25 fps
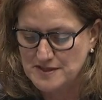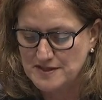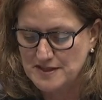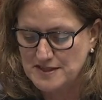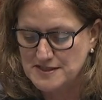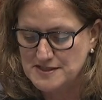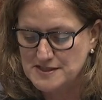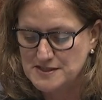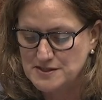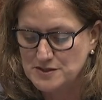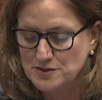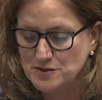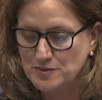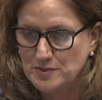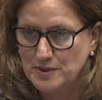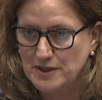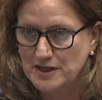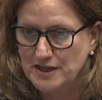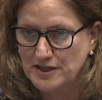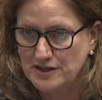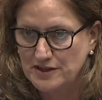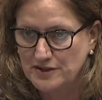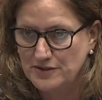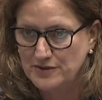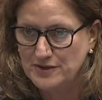and they still
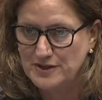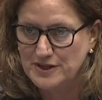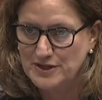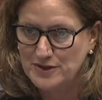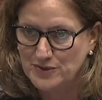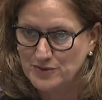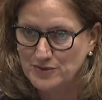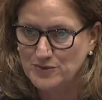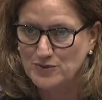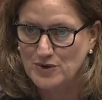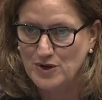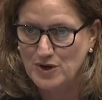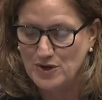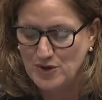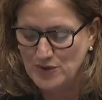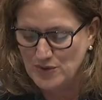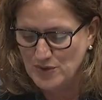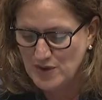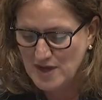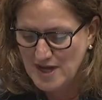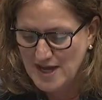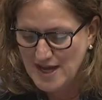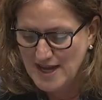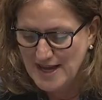play a critical role